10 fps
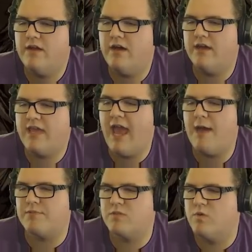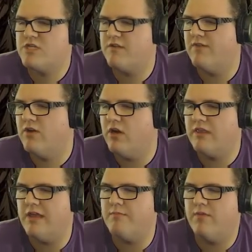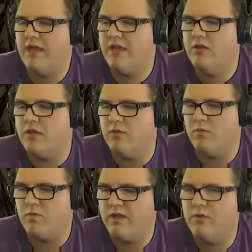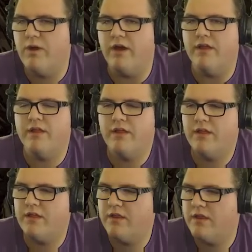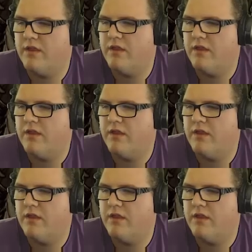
uh, caps, which if you cook them heal you really well. All right.